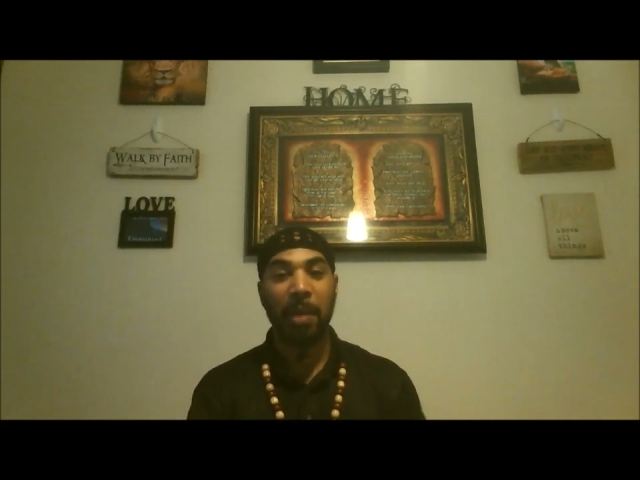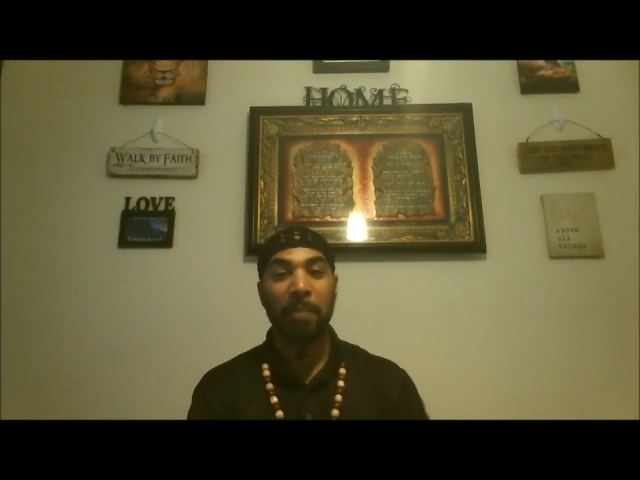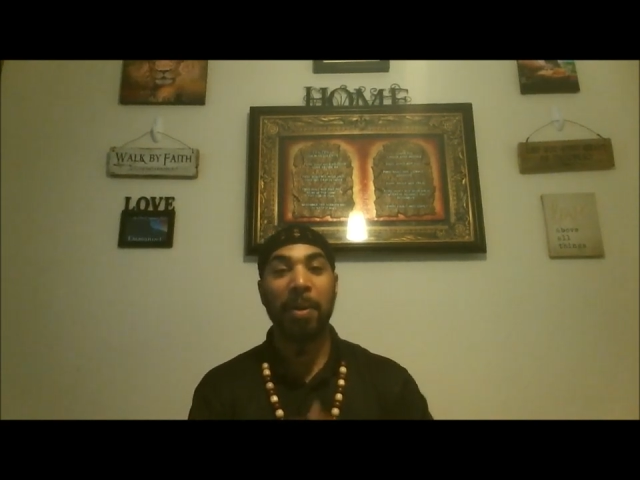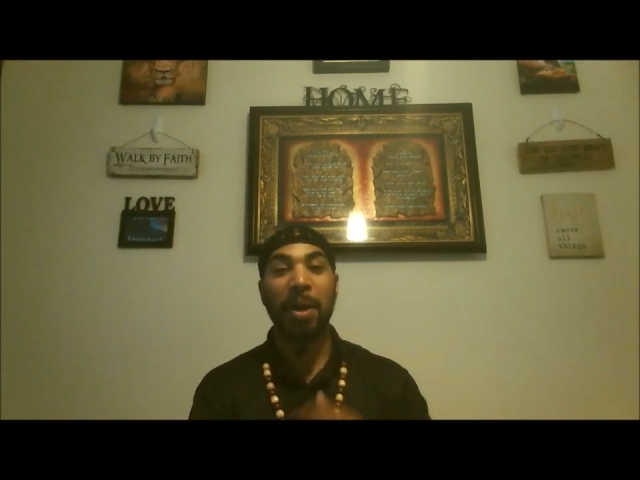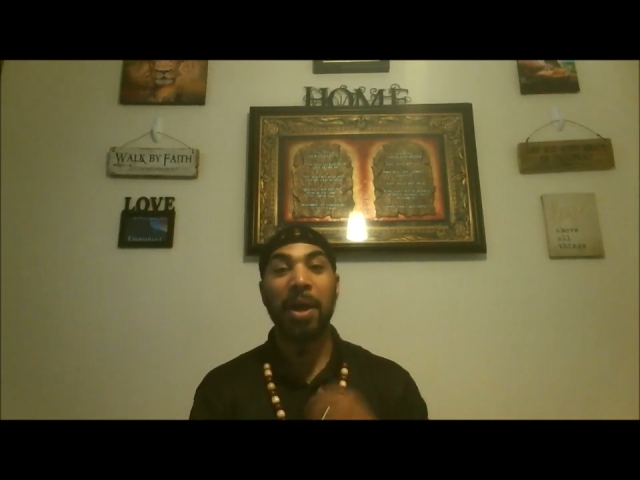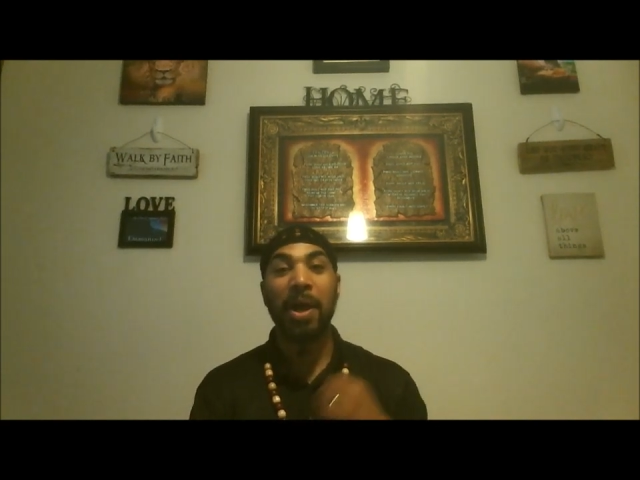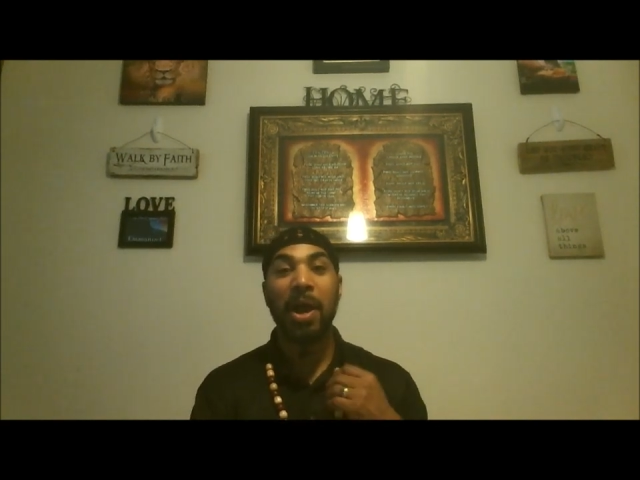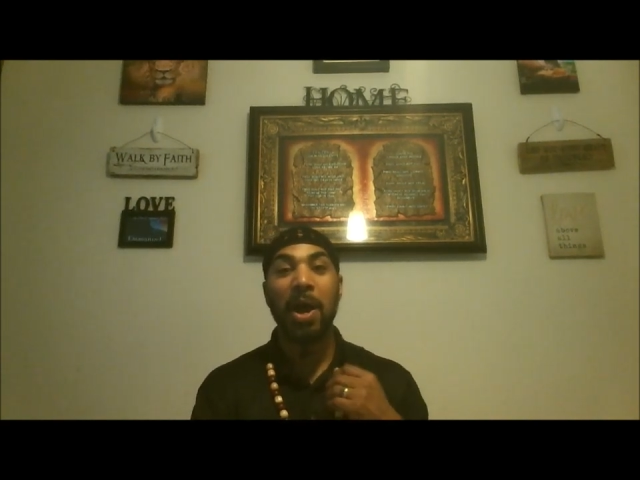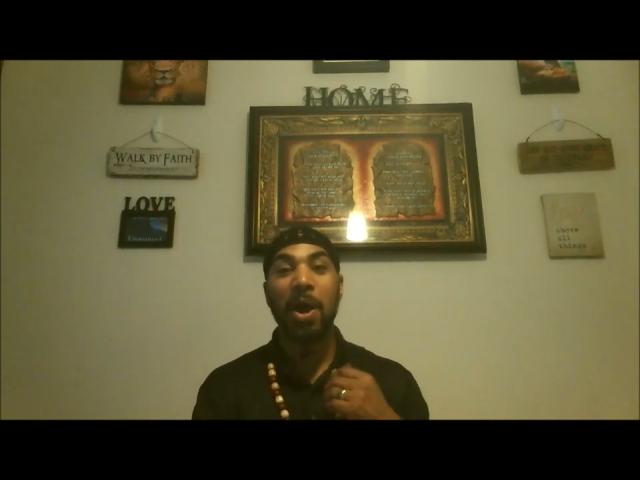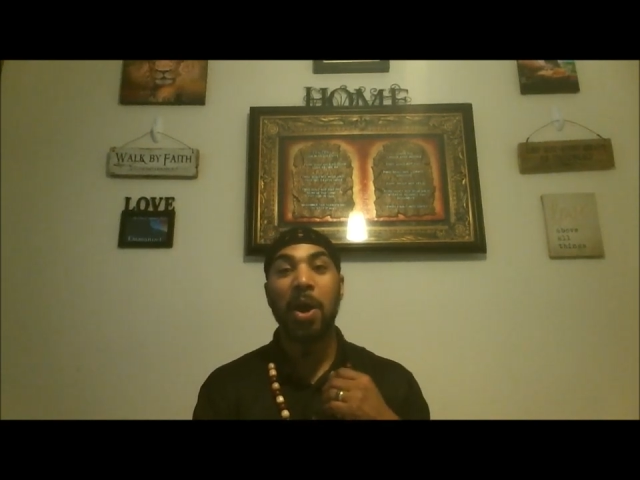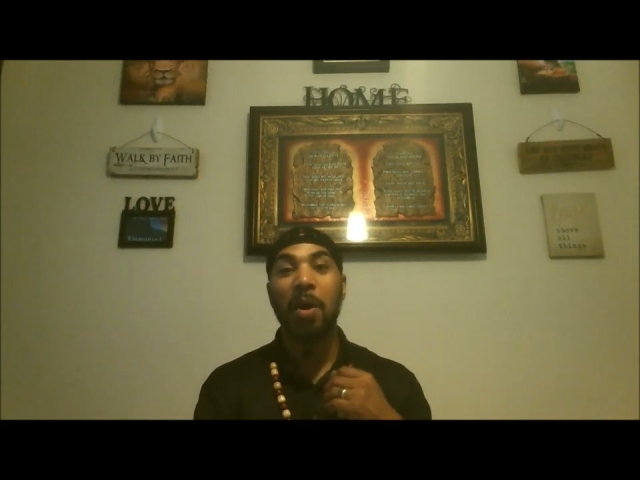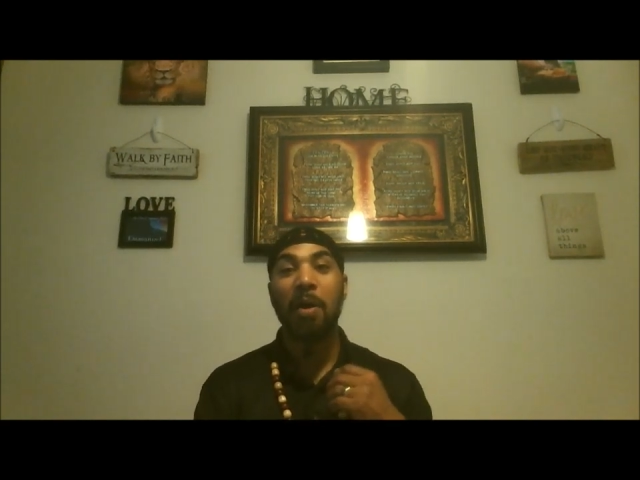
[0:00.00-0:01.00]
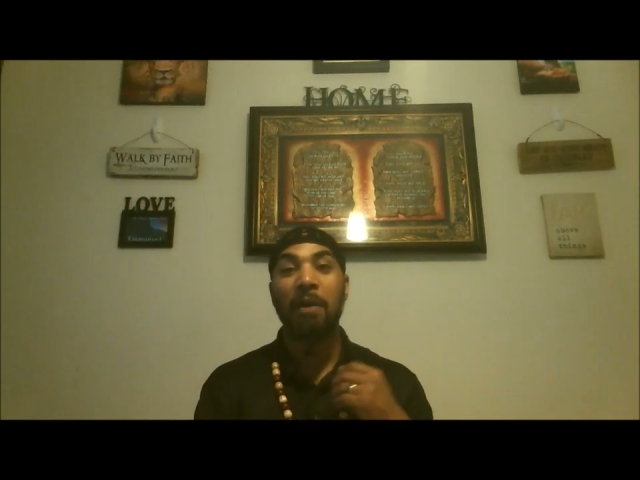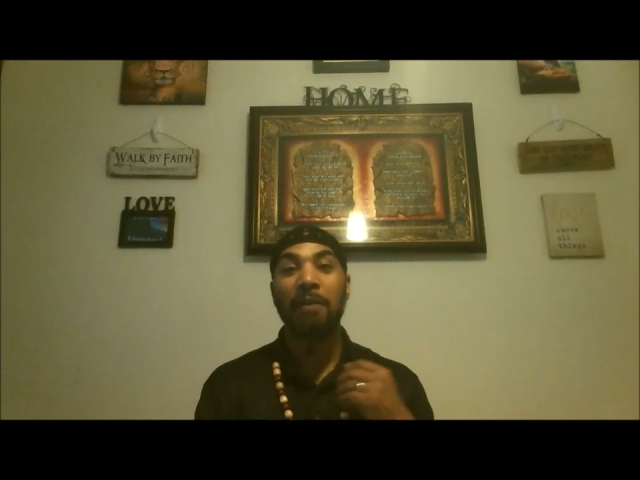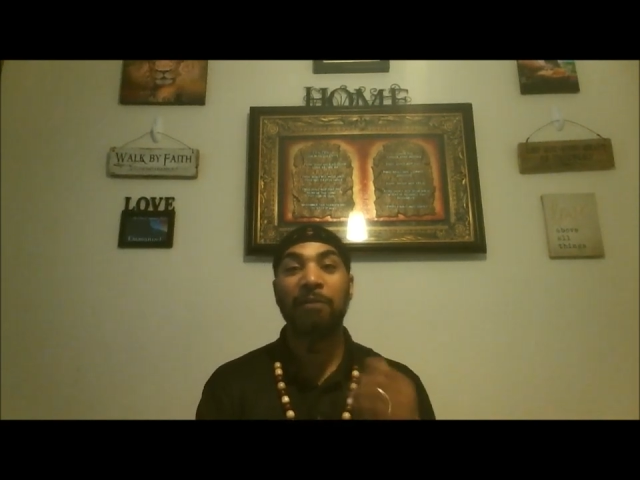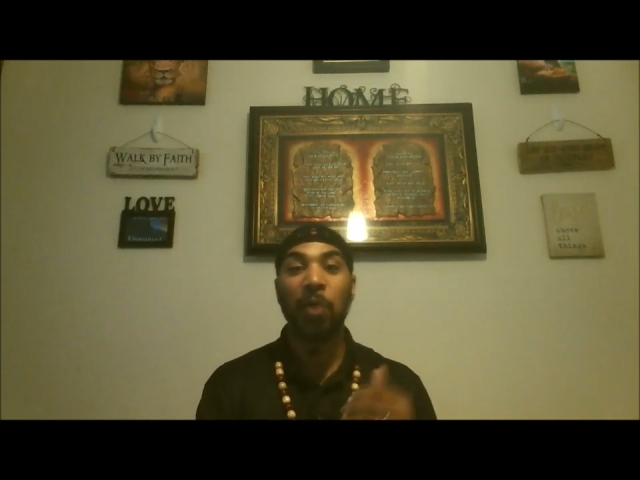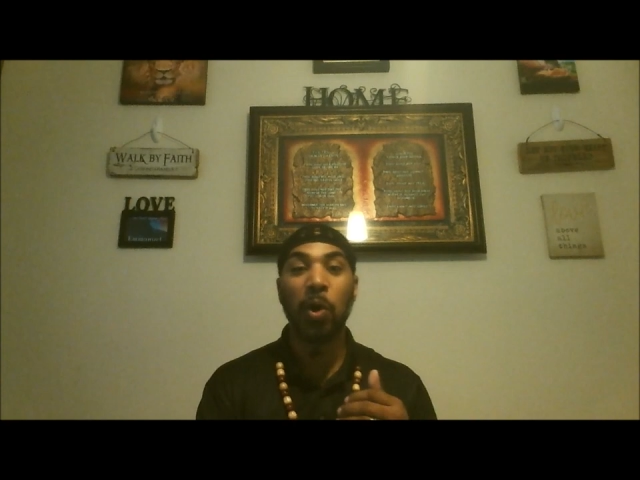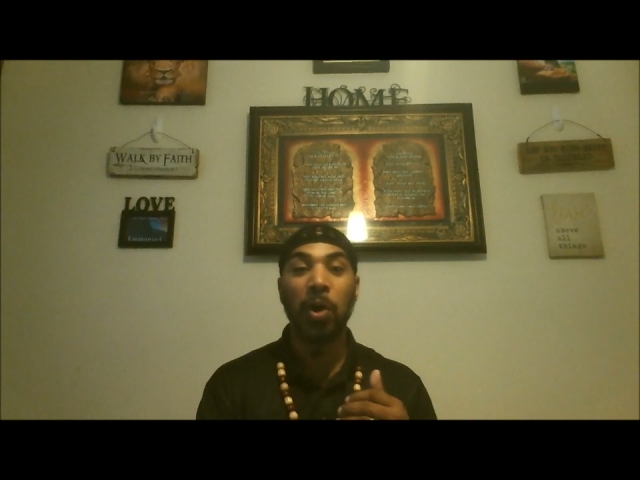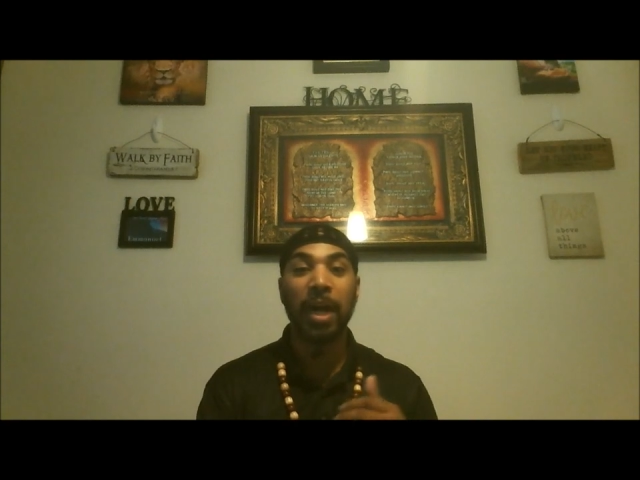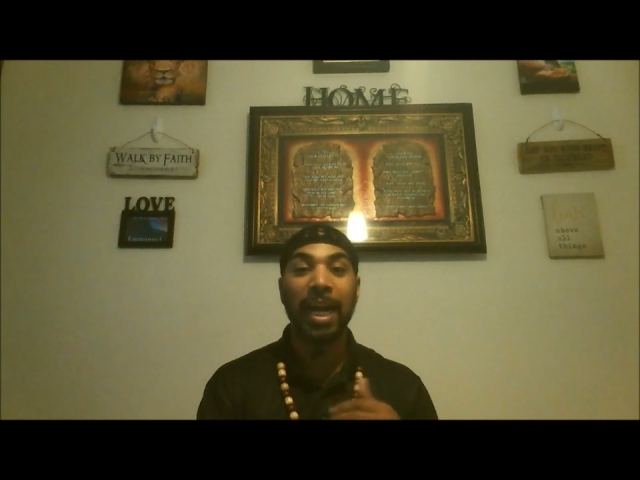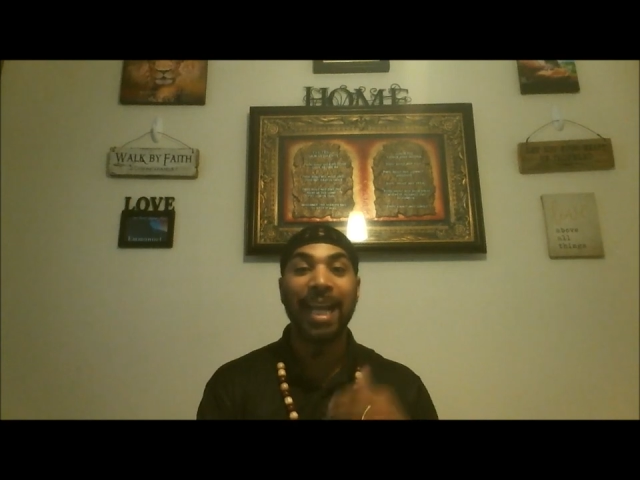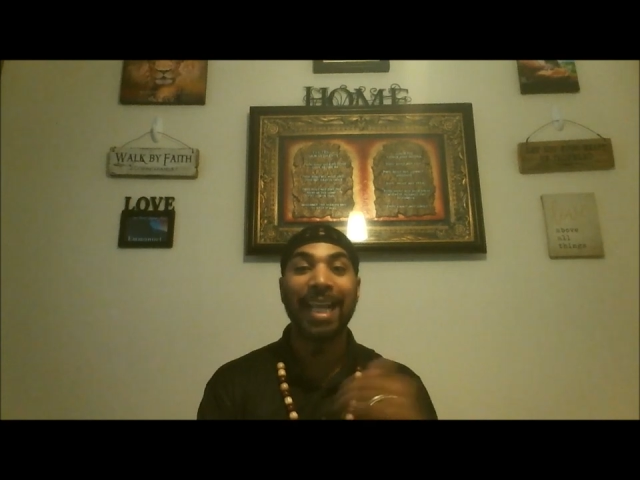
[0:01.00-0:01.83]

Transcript: But for